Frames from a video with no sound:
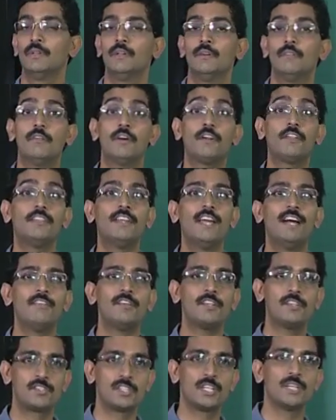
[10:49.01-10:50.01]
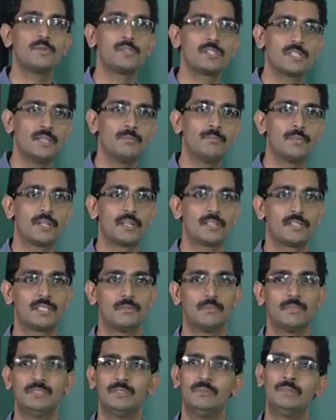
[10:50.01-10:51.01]
What is the average service time per
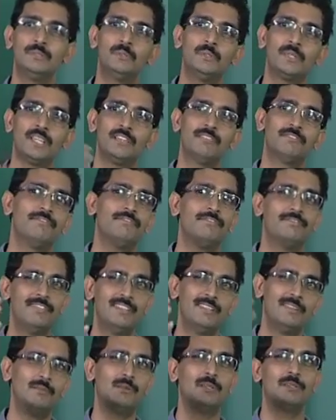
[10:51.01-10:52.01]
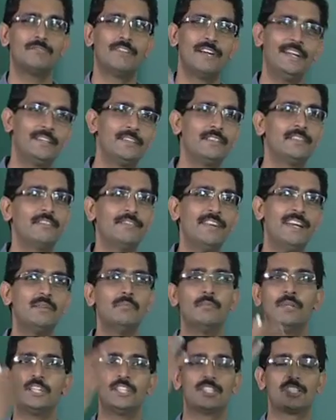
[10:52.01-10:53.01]
customer? I mean, okay, about 5
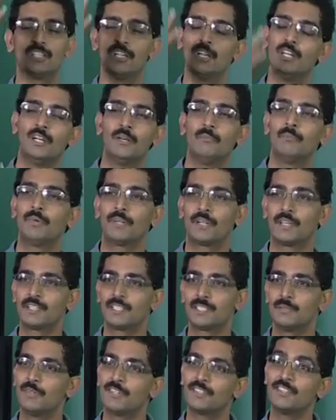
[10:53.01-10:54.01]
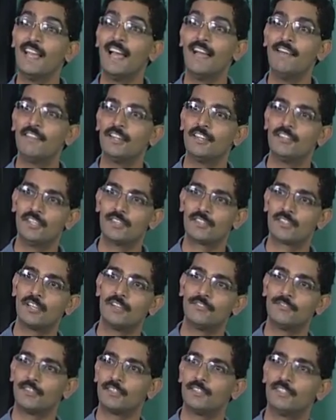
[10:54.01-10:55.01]
minutes per customer is the average I saw
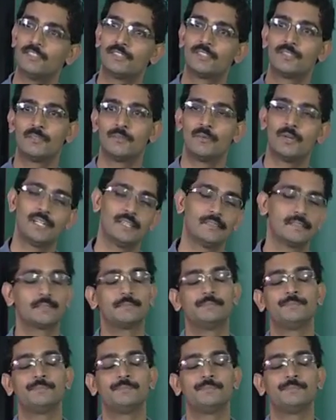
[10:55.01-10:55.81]
for this 1 hour.